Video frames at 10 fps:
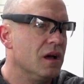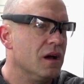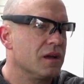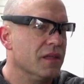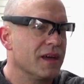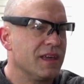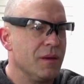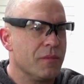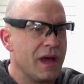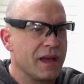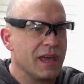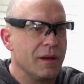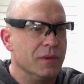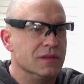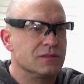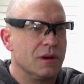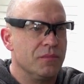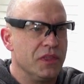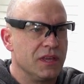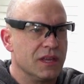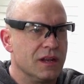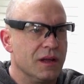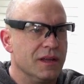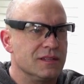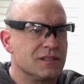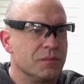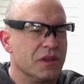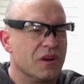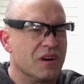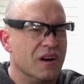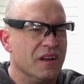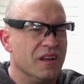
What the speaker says: Okay, that came back at me, so I'm thinking I hit something hard.